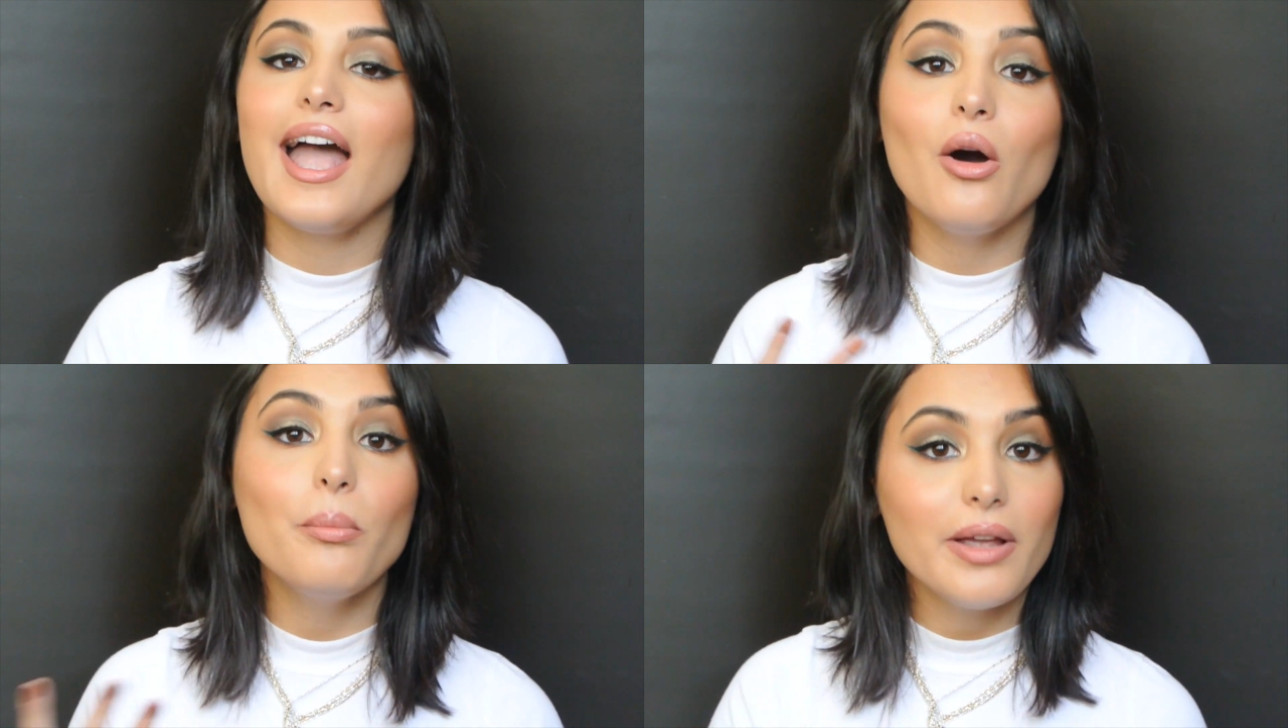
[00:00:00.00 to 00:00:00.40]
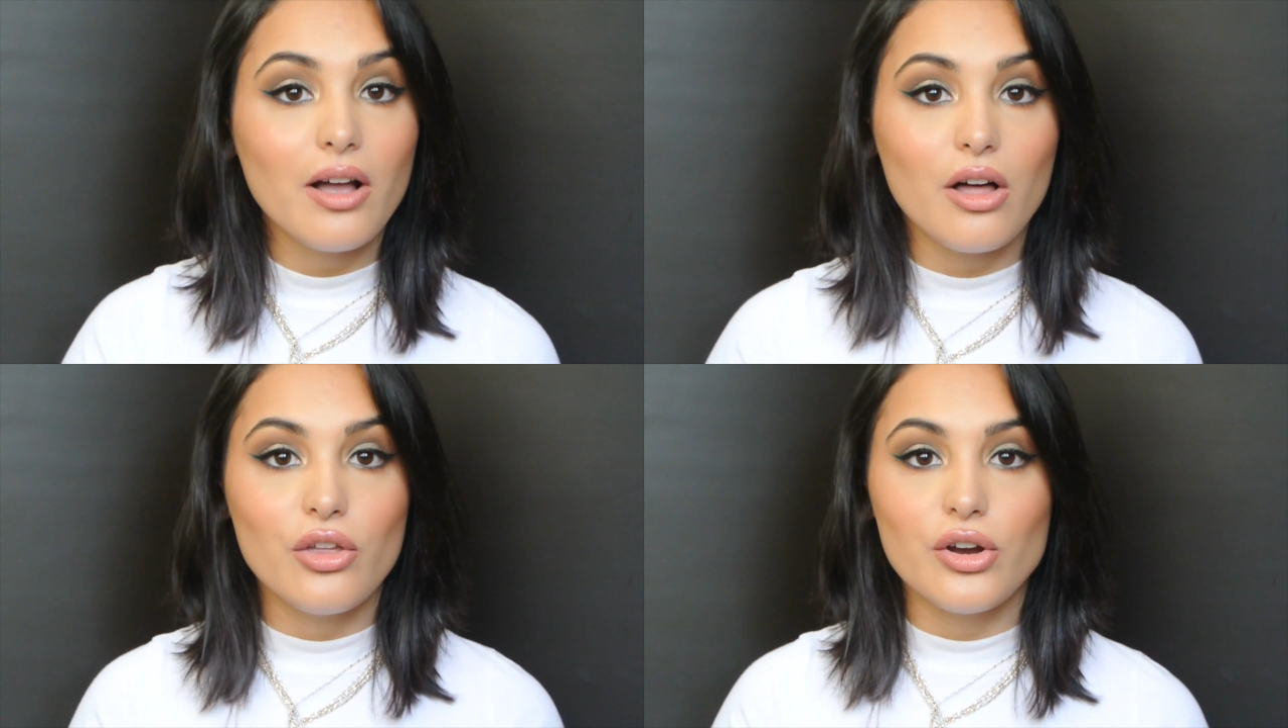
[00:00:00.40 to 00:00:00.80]

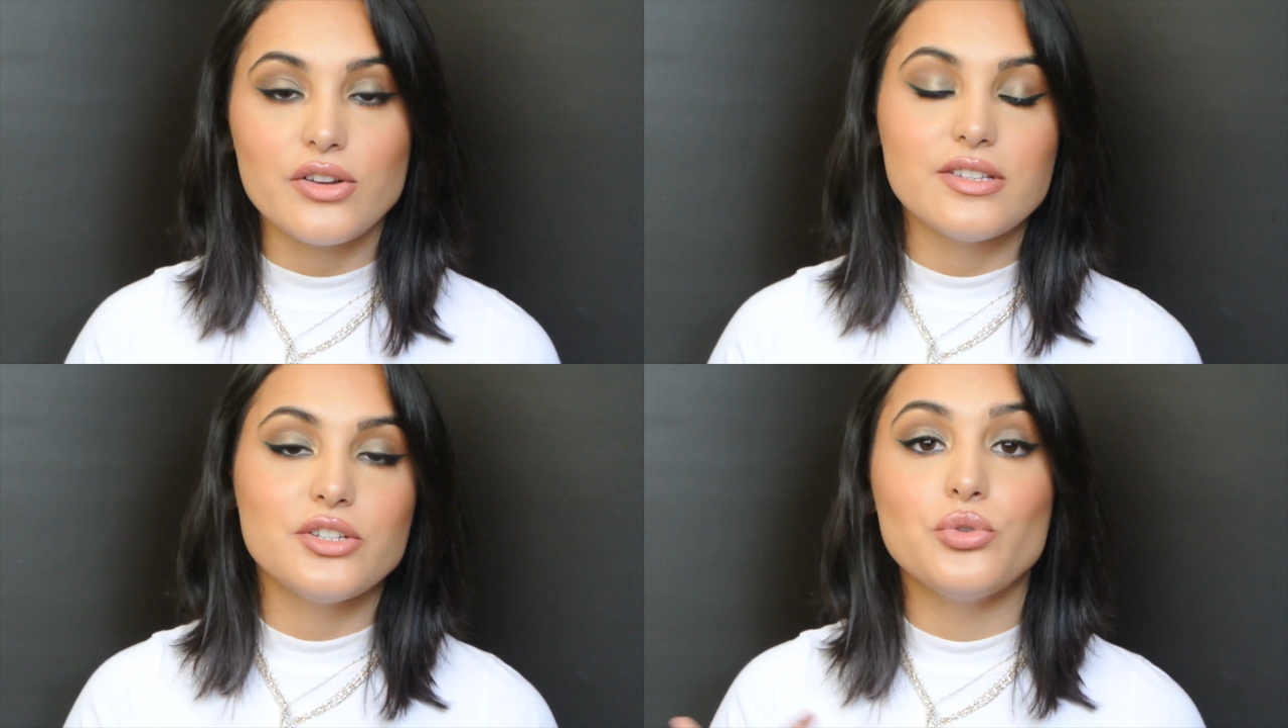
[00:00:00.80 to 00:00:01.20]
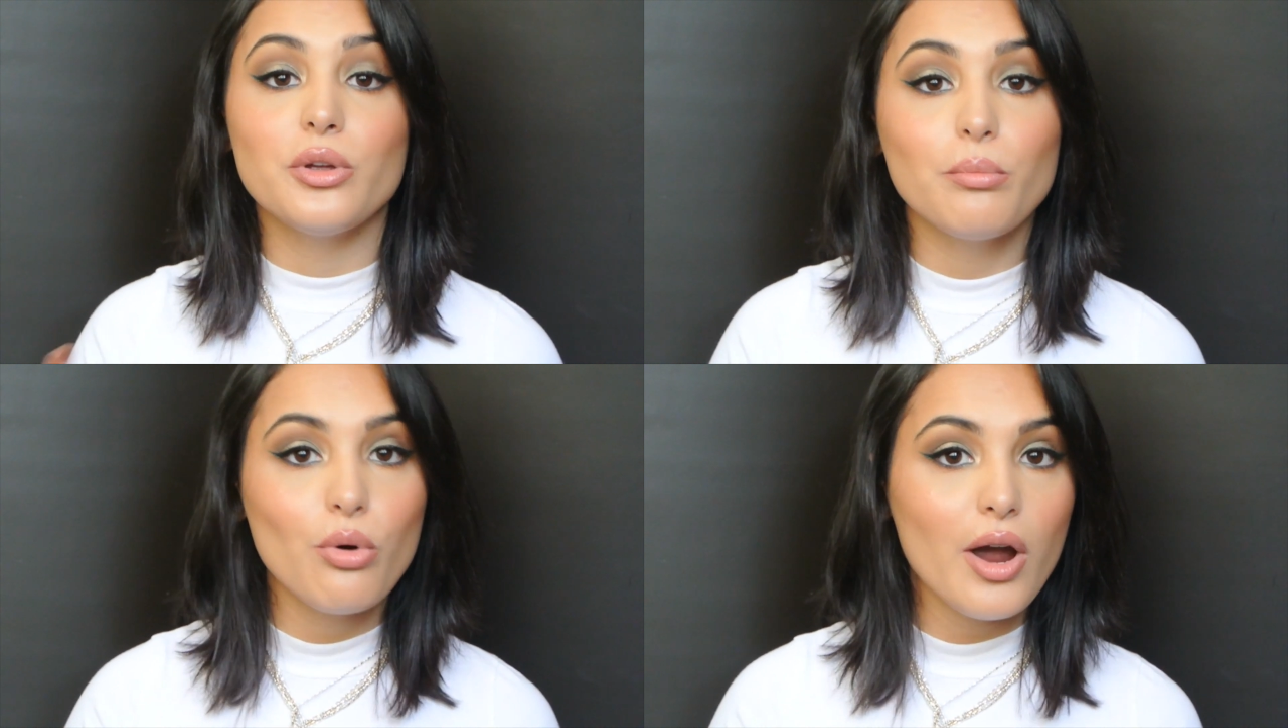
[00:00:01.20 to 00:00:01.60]
helping others and
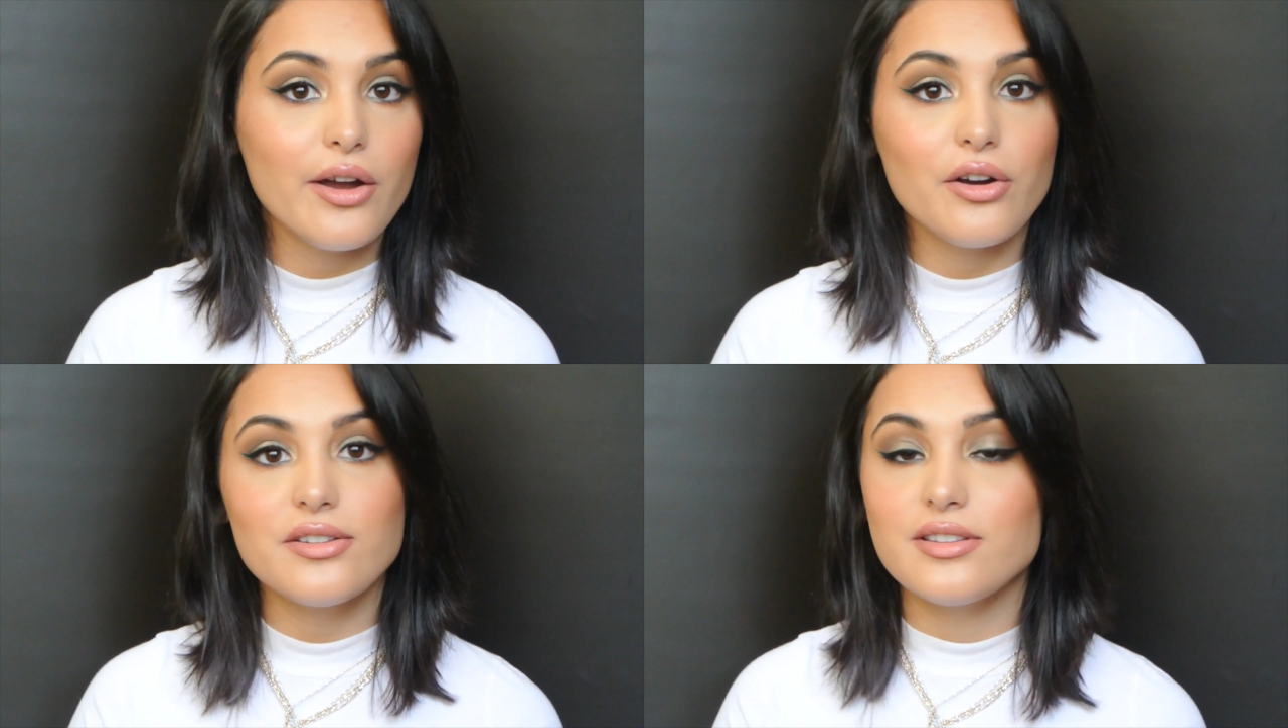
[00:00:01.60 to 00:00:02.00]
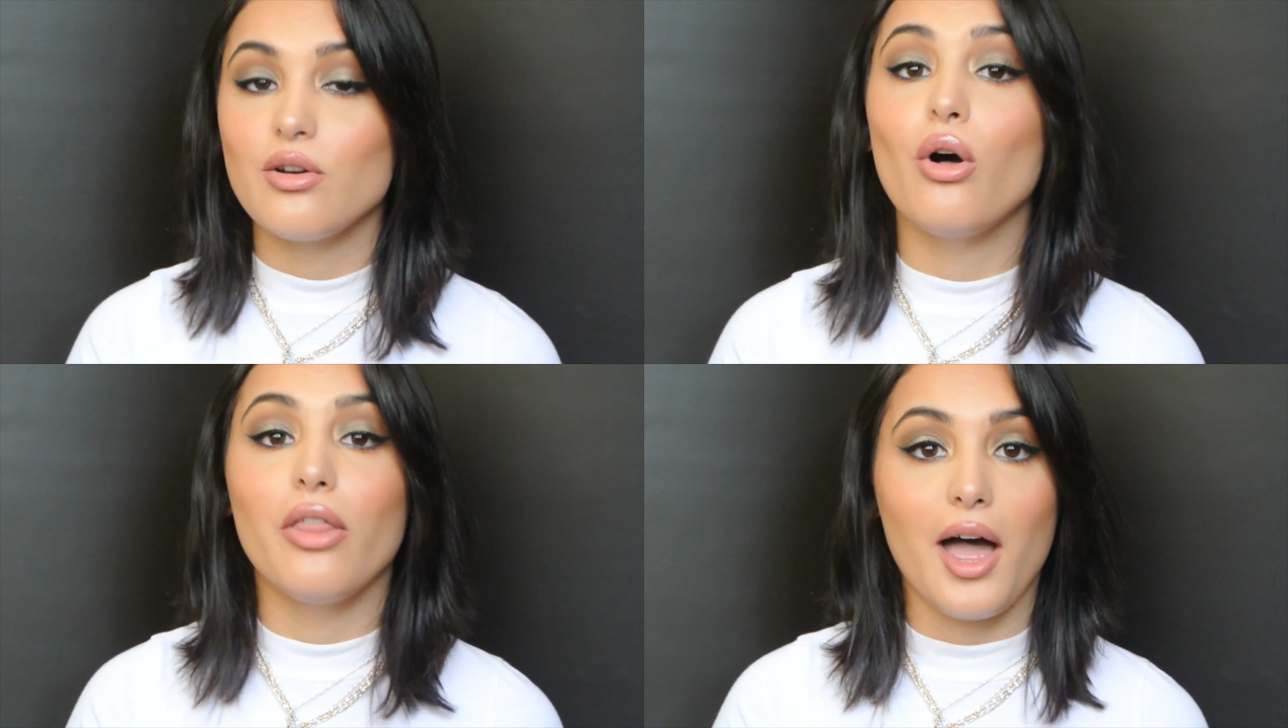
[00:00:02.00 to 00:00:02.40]
doing prayers and
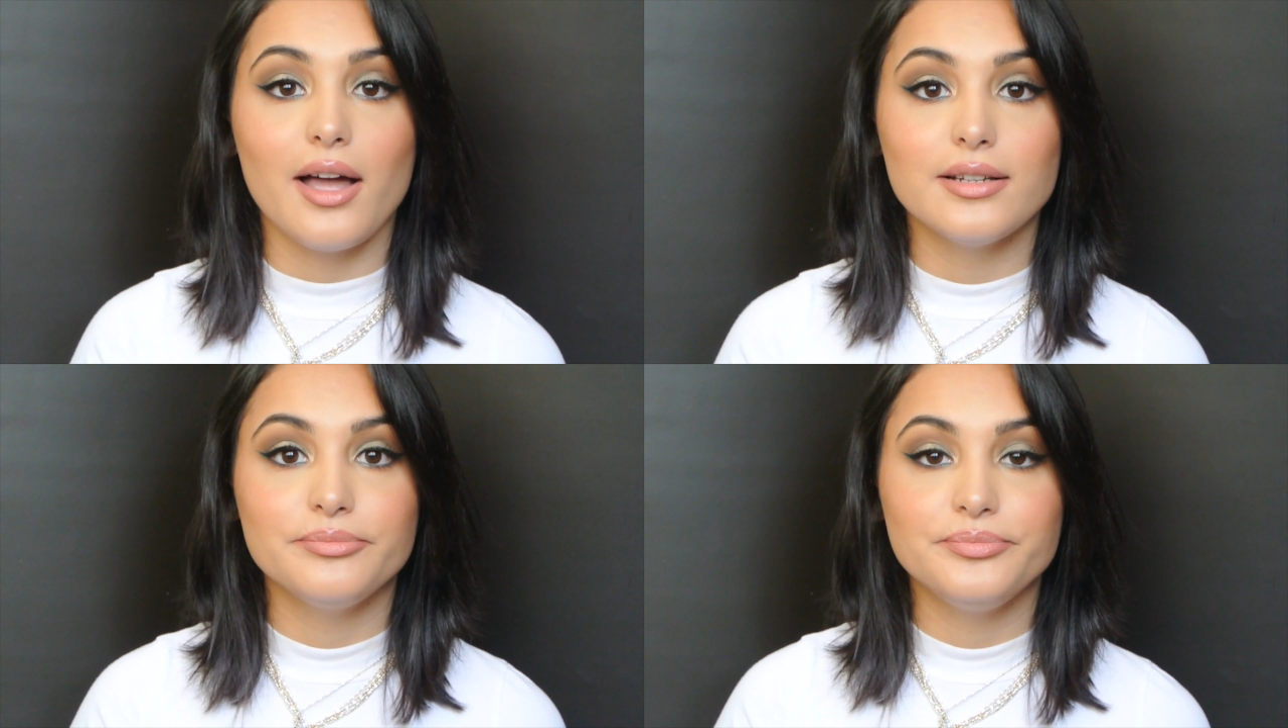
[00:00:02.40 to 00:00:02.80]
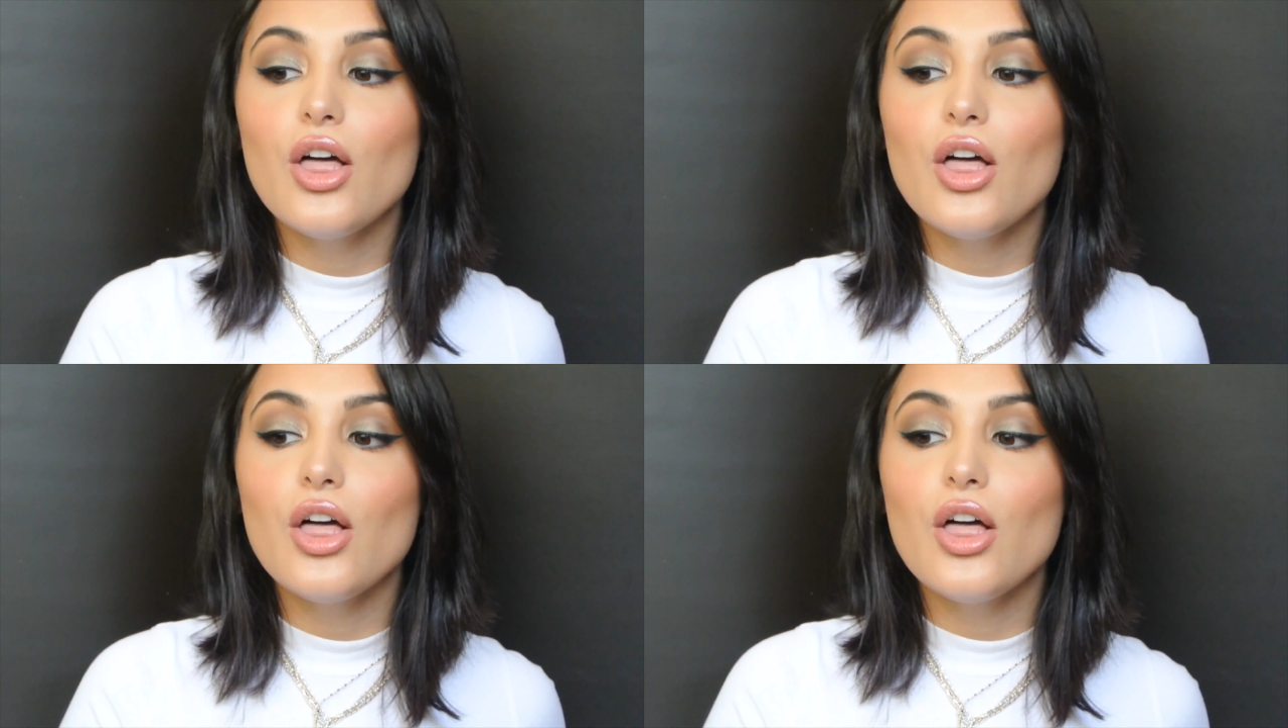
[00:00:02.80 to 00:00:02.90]
all that.